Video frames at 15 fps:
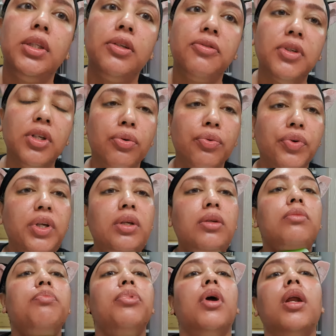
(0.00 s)
different Korean
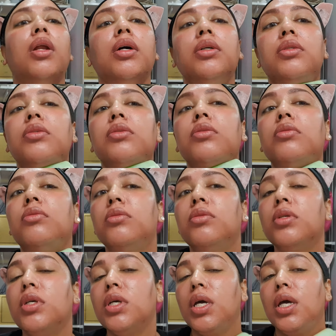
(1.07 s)
products.
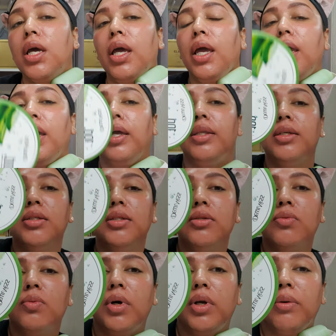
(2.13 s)
And this
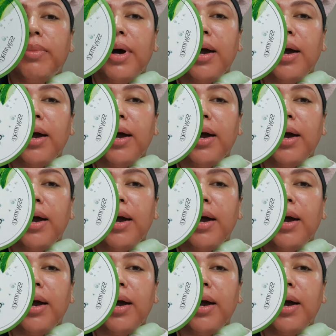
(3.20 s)
is one of my